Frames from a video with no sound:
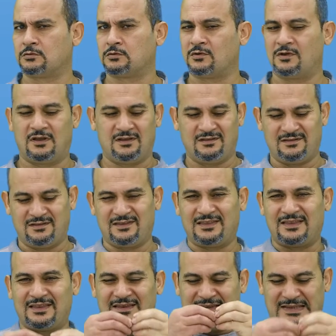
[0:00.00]
So to
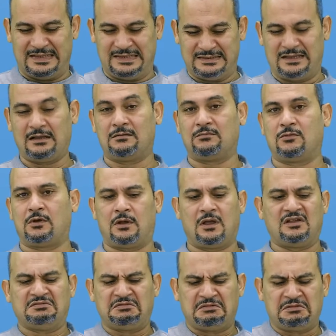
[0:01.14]
reach the
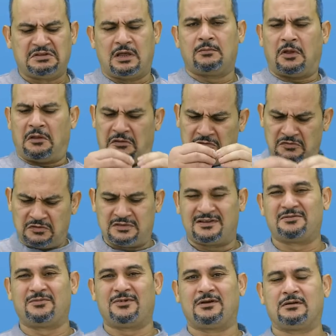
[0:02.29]
finish line or the
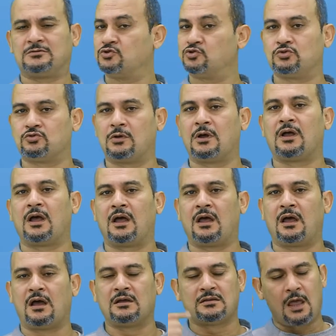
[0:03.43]
top.
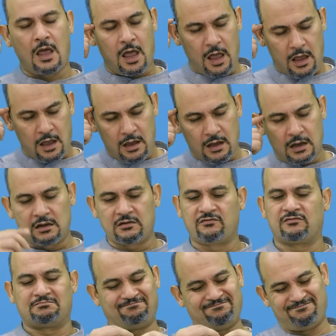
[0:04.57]
So
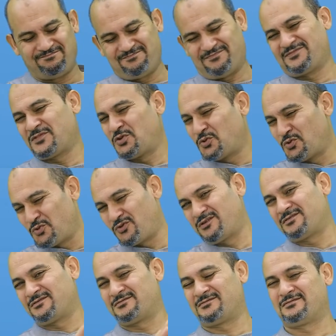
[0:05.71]
you earned
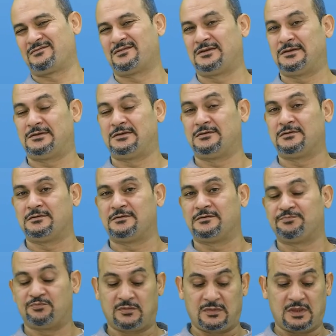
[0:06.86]
this
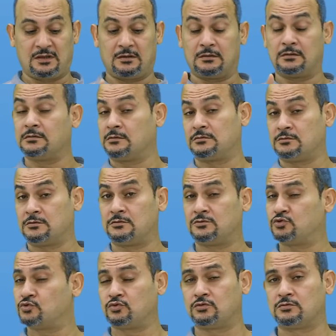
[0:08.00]
position, right? So it
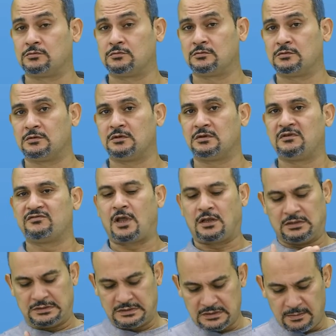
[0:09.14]
is well-deserved.
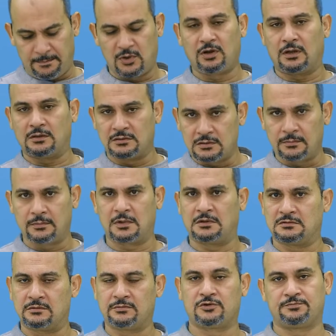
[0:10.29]
It's an adjective.
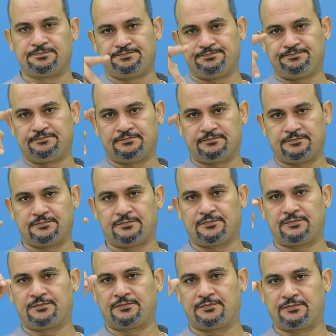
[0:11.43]
It is
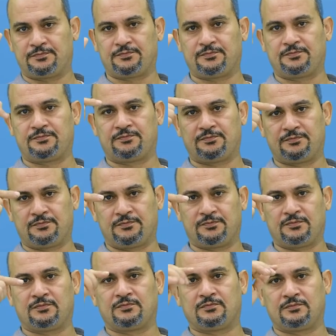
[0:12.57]
well-earned. For
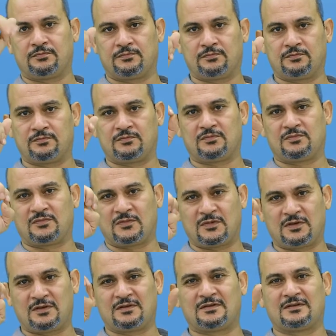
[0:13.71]
example, he
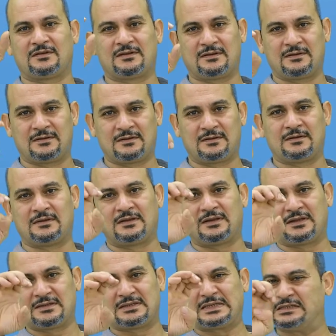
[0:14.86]
has
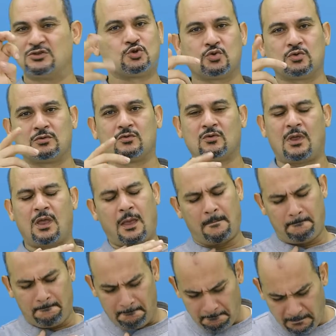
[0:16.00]
a well-deserved
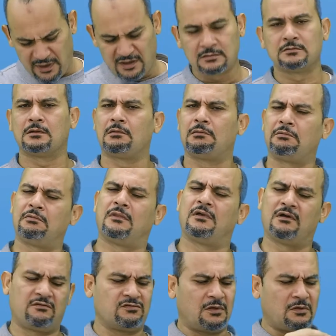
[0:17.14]
reputation as
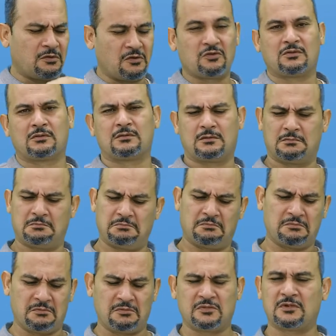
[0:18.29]
a reliable
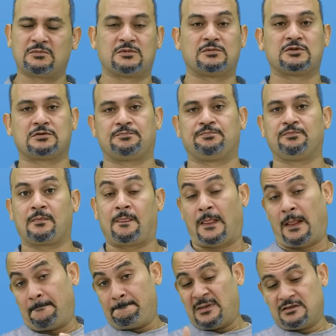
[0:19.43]
worker. He
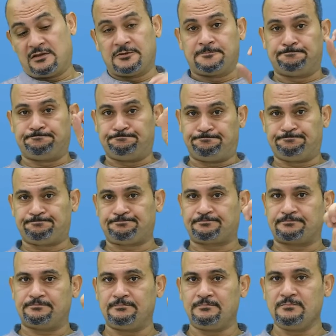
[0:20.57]
has a well-deserved
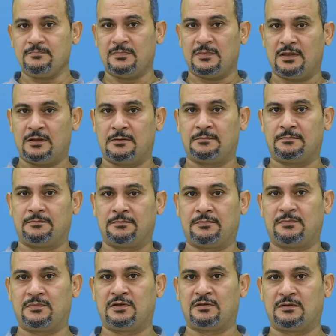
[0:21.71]
reputation as a
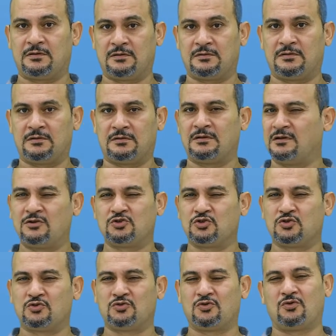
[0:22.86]
reliable worker.
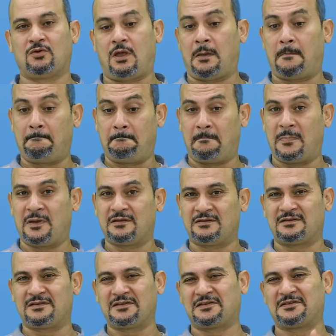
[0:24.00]
He earned this
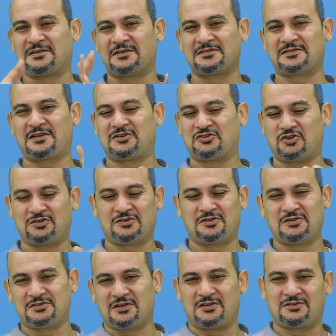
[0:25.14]
position and he worked
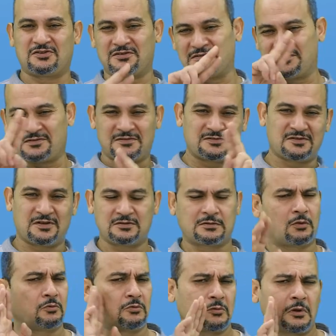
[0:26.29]
for it. Good
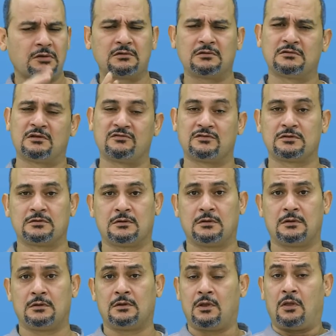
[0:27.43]
job. And finally, we have a
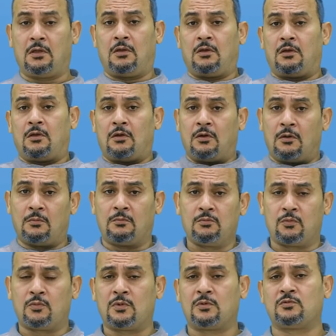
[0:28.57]
wind up. It's a
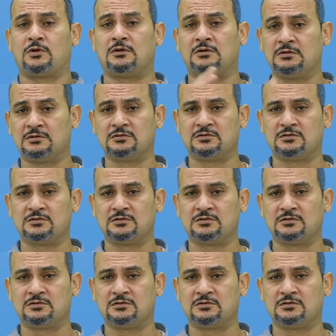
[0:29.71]
phrasal verb.